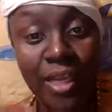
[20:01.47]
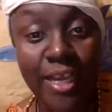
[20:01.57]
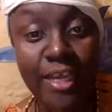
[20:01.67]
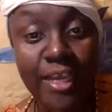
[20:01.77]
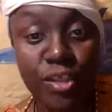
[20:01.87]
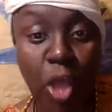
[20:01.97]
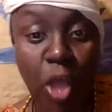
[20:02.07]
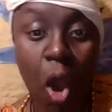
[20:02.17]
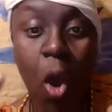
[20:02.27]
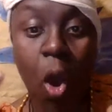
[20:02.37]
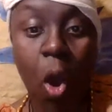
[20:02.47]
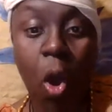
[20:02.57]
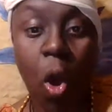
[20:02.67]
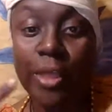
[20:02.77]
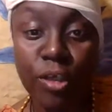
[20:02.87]
It is the
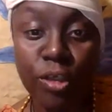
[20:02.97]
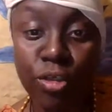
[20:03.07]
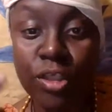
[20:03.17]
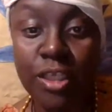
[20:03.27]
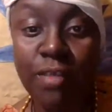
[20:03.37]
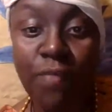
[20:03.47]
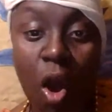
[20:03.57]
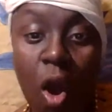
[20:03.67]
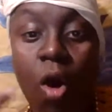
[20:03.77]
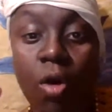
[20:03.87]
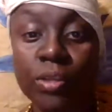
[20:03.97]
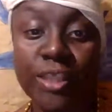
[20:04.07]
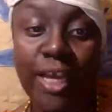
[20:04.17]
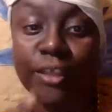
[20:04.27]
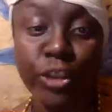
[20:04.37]
all inclusive all
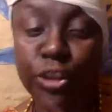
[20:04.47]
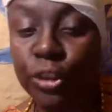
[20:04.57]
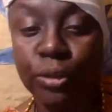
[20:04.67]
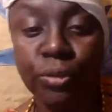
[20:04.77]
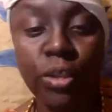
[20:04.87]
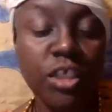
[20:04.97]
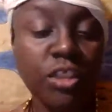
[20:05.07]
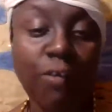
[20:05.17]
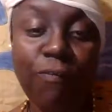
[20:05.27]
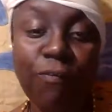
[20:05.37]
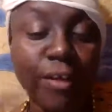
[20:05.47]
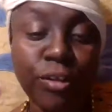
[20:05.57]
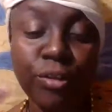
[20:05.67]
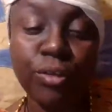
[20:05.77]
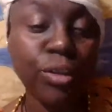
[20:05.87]
telling you to
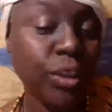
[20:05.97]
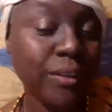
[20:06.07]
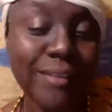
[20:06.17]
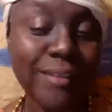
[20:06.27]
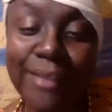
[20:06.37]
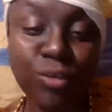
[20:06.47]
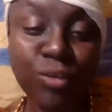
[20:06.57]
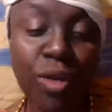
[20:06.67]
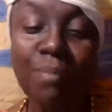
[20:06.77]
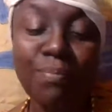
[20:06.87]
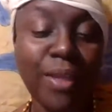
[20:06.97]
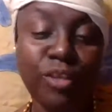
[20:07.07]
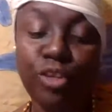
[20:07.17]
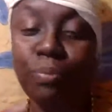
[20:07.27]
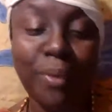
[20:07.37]
follow that drum
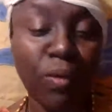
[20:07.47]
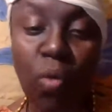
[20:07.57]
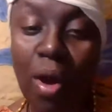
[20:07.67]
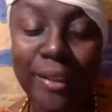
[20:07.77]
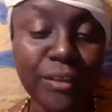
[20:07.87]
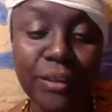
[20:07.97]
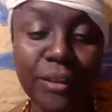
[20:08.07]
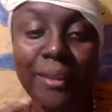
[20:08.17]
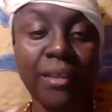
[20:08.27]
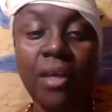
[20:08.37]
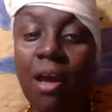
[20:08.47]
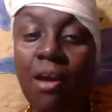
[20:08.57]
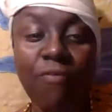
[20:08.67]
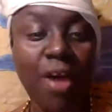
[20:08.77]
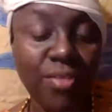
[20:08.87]
that you've been wanting to be,
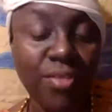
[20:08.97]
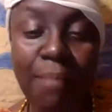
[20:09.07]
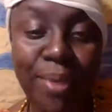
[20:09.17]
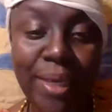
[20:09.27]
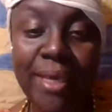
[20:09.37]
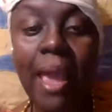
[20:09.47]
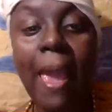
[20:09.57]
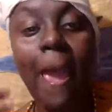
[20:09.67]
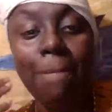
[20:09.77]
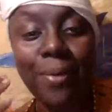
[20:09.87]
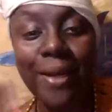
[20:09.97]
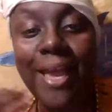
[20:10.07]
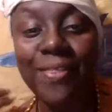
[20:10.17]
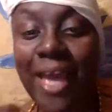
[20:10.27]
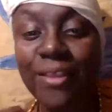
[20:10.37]
follow that beat and
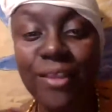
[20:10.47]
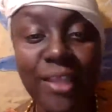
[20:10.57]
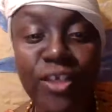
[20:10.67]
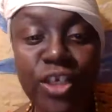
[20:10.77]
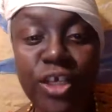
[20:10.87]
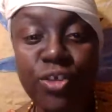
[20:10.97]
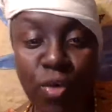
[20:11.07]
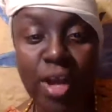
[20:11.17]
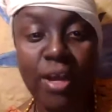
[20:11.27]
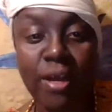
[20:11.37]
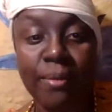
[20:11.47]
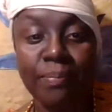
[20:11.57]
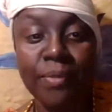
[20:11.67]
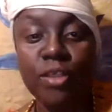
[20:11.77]
play that thunder drum.